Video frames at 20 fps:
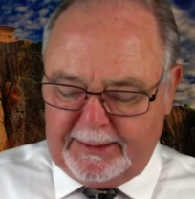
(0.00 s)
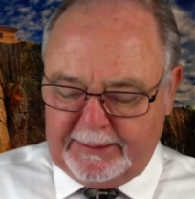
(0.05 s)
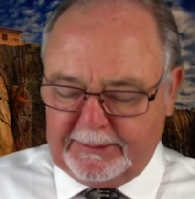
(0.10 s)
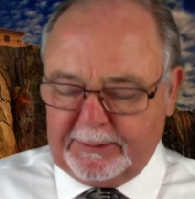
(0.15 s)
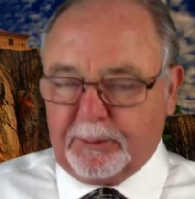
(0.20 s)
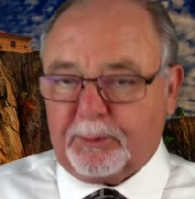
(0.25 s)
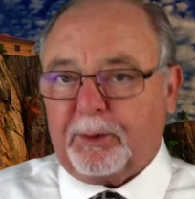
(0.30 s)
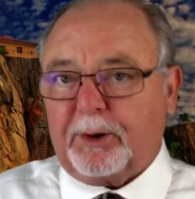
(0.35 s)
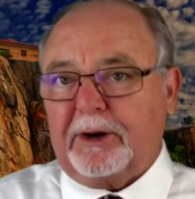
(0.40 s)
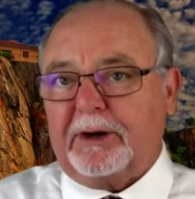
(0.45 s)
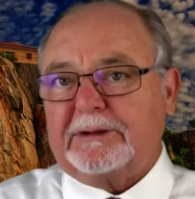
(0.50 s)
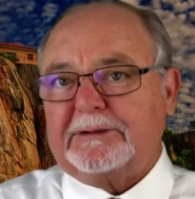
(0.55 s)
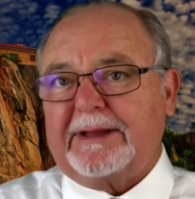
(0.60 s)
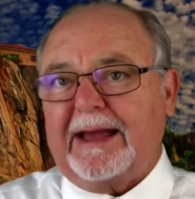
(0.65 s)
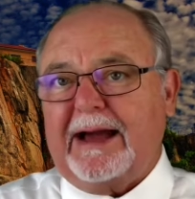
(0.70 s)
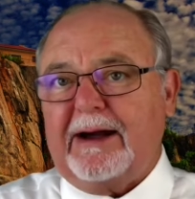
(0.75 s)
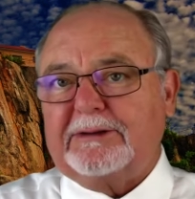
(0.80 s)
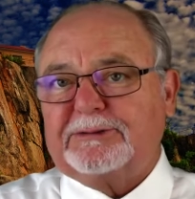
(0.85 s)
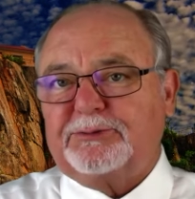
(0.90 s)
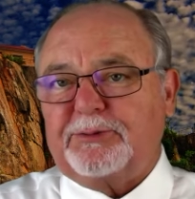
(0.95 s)
The world
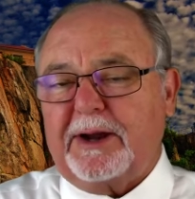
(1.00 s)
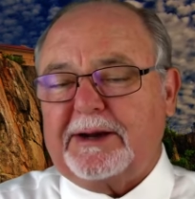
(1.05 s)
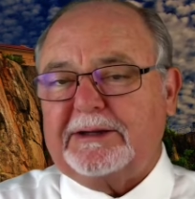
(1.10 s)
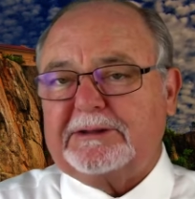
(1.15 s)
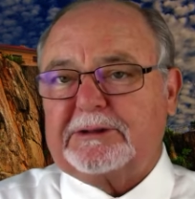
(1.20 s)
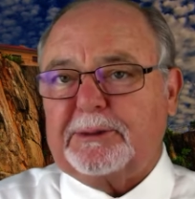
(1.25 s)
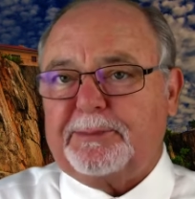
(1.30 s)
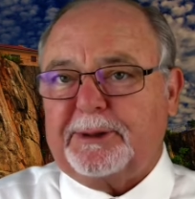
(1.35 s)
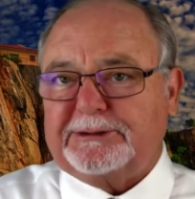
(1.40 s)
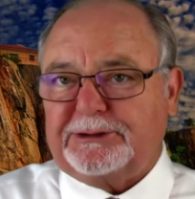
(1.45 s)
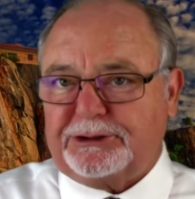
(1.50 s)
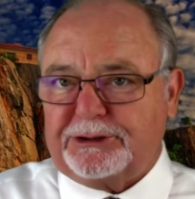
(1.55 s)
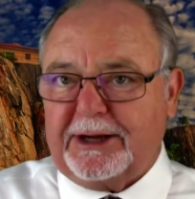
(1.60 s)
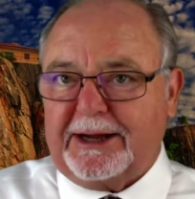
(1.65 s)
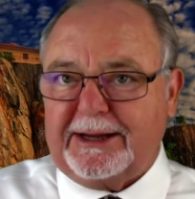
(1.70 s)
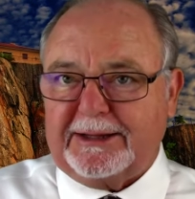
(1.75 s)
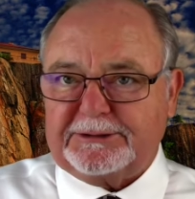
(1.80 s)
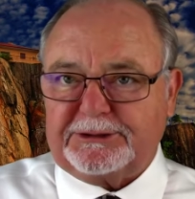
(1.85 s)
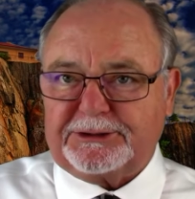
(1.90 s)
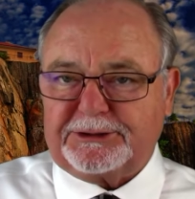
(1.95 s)
now is ready to be
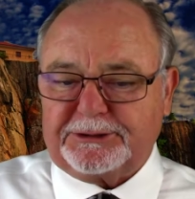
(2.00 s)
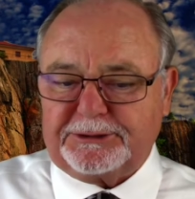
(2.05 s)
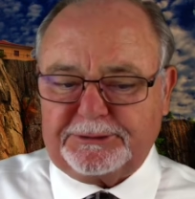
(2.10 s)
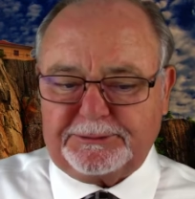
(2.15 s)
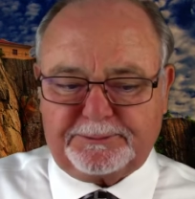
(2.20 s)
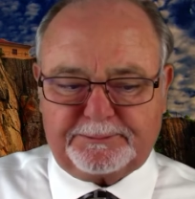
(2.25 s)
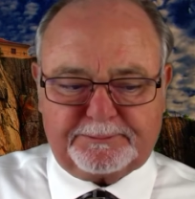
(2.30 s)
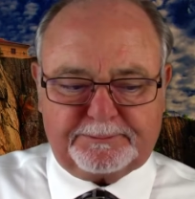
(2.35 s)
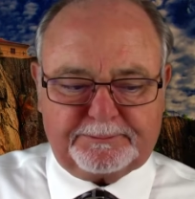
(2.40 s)
judged.